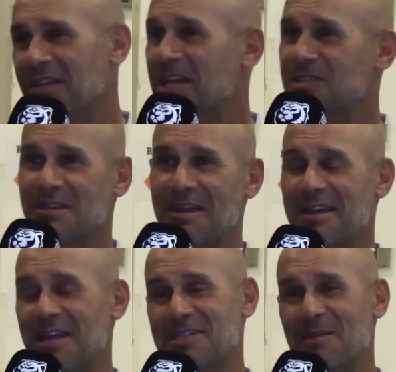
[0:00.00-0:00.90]
That's
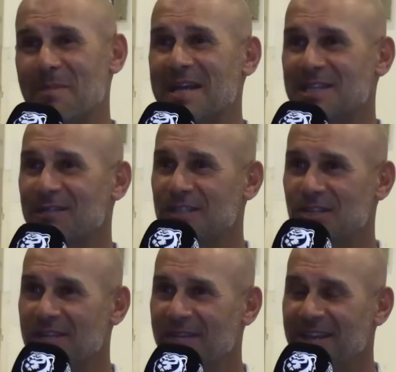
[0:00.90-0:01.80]
a massive
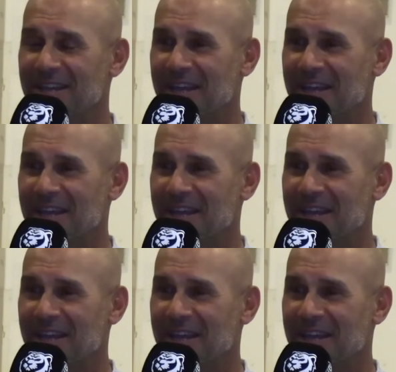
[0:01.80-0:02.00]
achievement.